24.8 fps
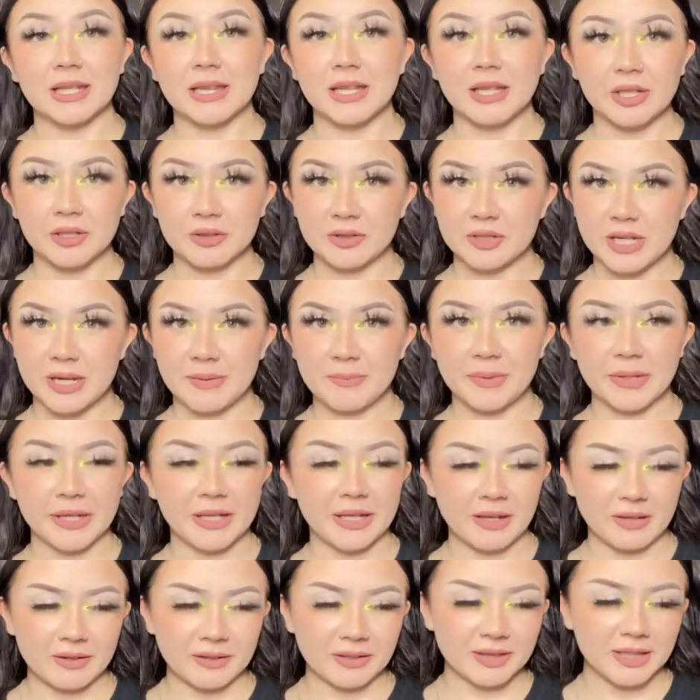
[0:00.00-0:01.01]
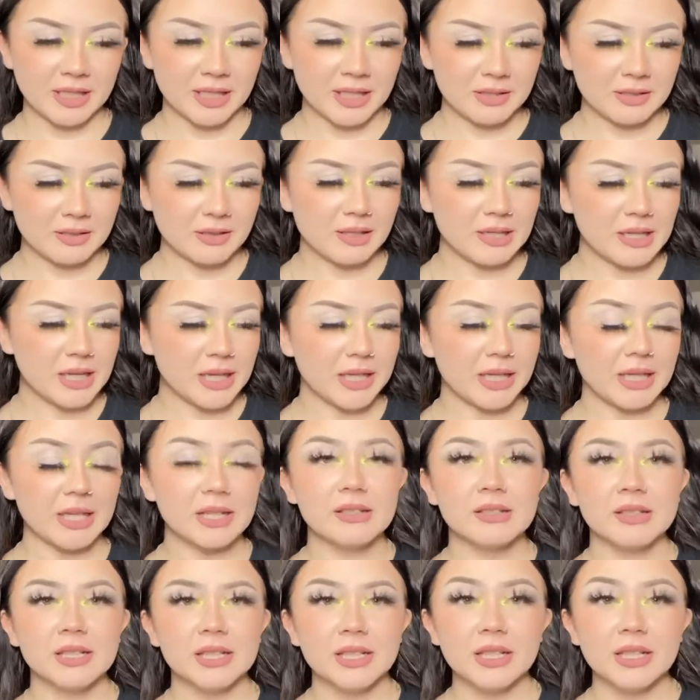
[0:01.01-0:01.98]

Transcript: that you're dumping out at the end of the night,